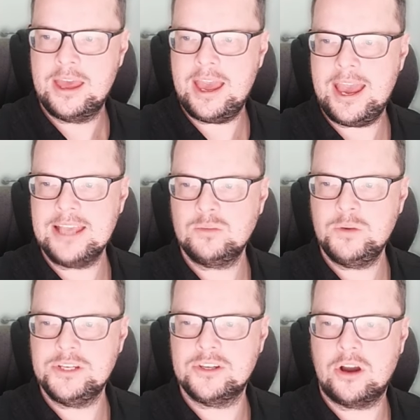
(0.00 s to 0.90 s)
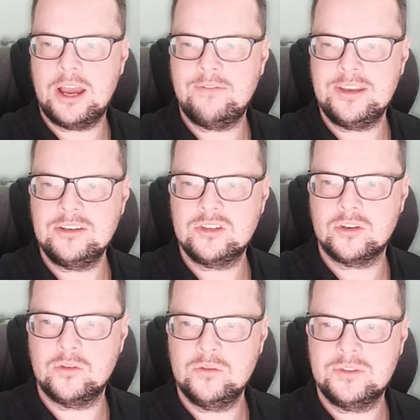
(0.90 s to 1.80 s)
As we dive
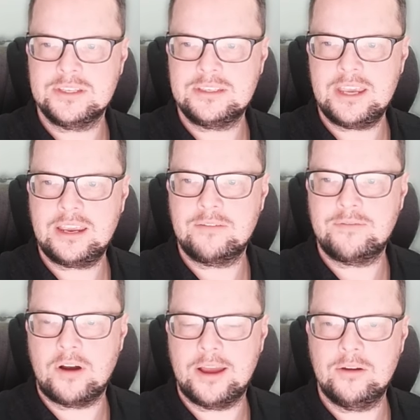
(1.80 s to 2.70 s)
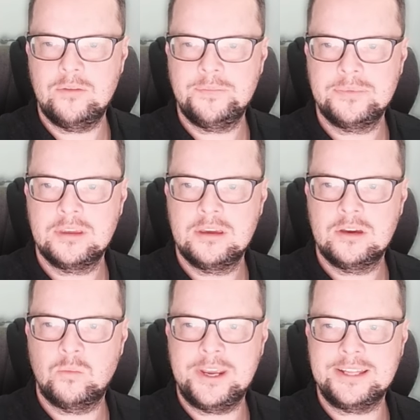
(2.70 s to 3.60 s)
into the second file,
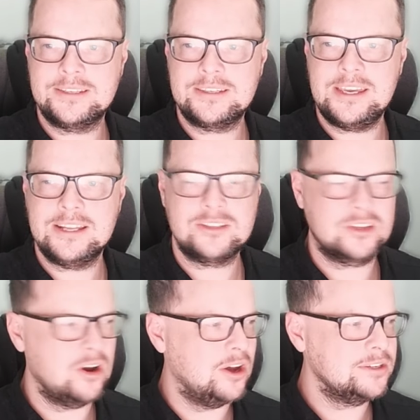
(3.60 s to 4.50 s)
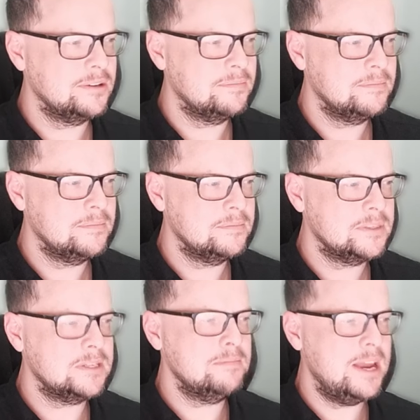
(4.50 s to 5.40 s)
we can see it's got
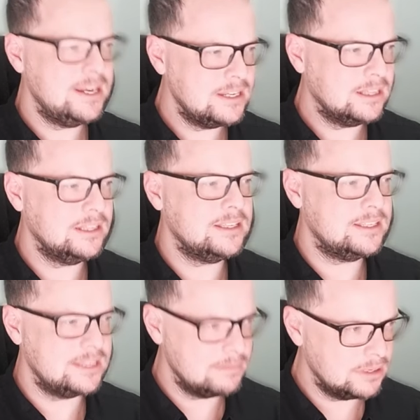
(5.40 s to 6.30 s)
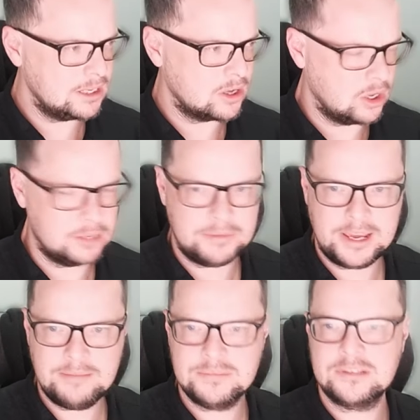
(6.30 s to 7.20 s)
semantically similar column
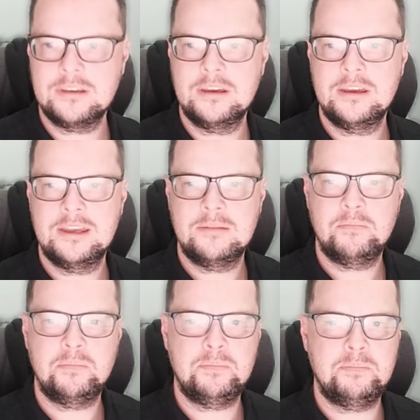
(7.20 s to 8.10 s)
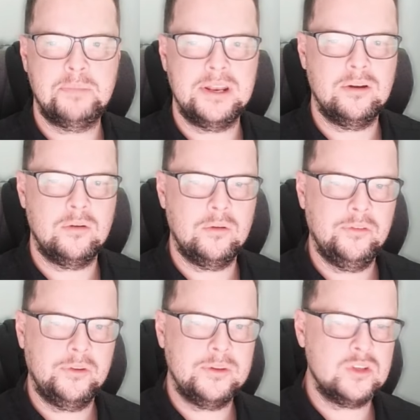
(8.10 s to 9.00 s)
names, but
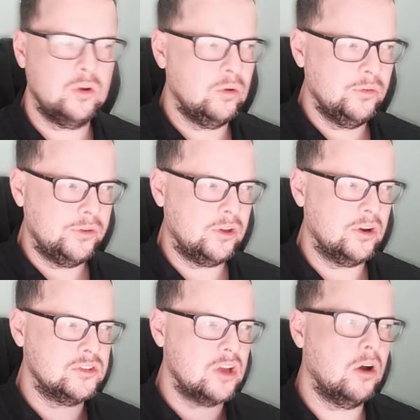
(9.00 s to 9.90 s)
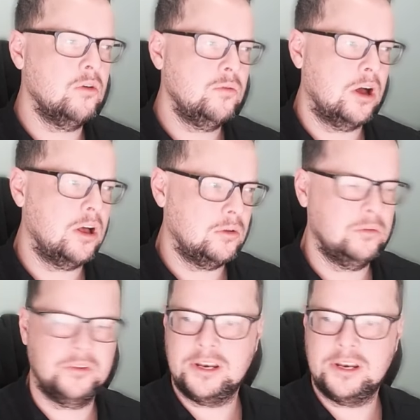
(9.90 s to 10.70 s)
it's also got its own holes in